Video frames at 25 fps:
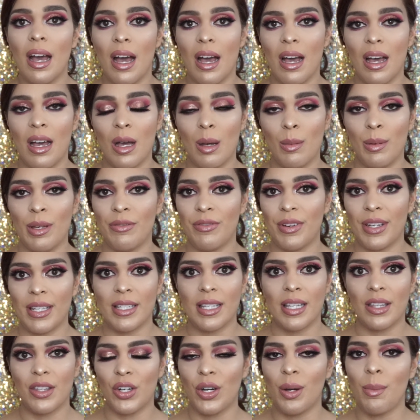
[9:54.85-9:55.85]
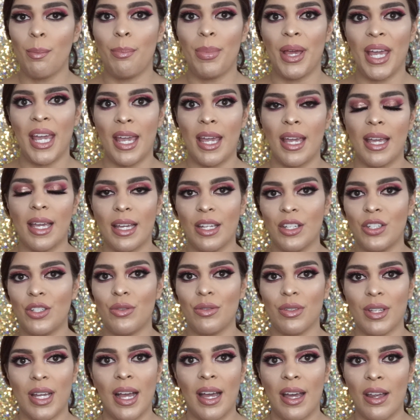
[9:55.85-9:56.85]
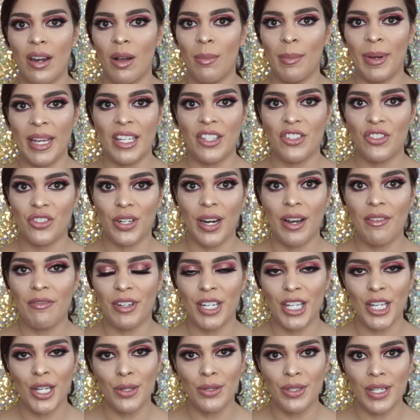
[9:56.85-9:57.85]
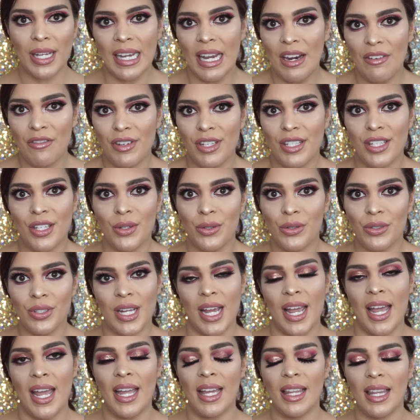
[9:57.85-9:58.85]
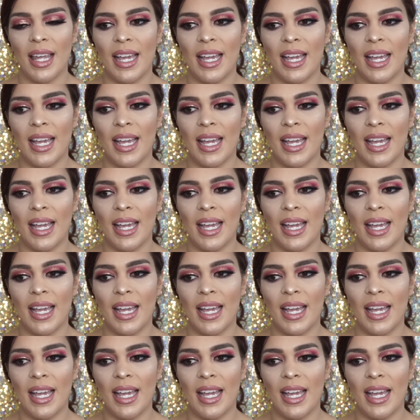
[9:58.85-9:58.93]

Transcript: If I sit there and bake and do that on my Instagram videos like every single day,